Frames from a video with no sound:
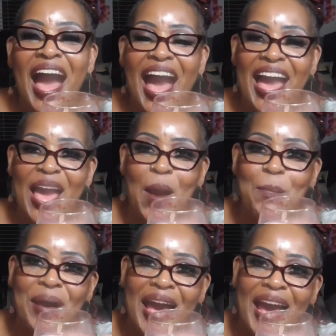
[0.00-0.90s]
I
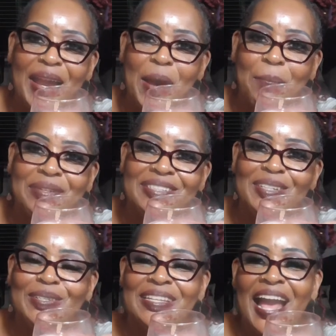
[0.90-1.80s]
have pineapple
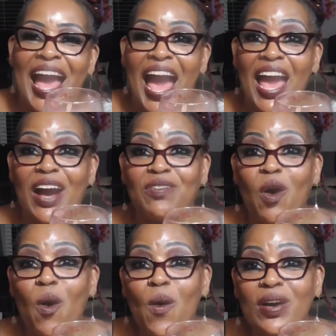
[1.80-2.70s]
juice. I
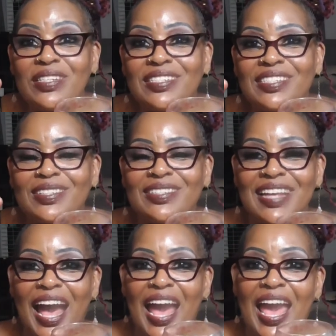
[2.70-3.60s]
have orange juice.
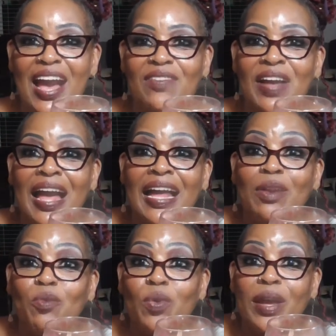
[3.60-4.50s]
I have
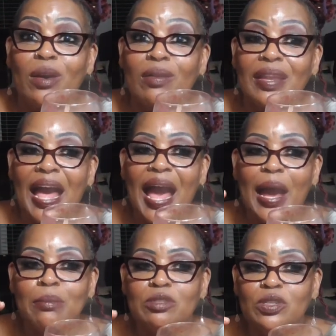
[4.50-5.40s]
real
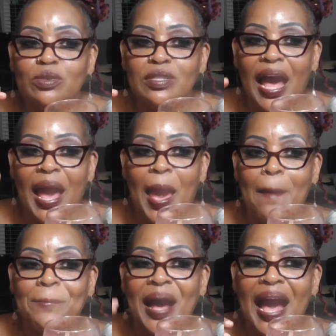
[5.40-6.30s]
lime juice. I
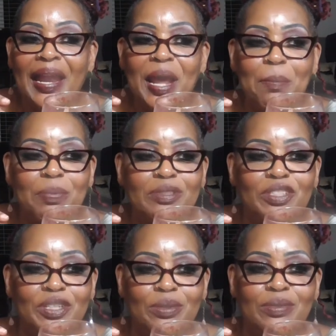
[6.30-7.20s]
have pineapple
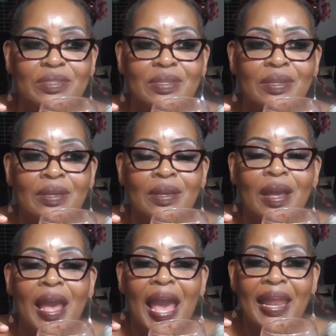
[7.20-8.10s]
juice.
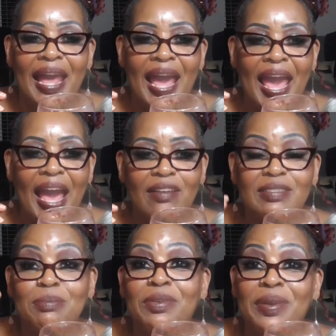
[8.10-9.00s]
And I have
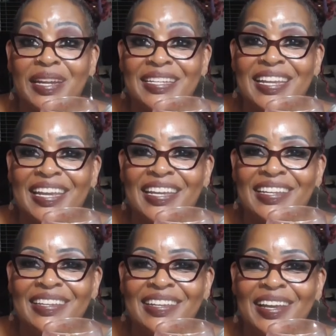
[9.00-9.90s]
some grenadine.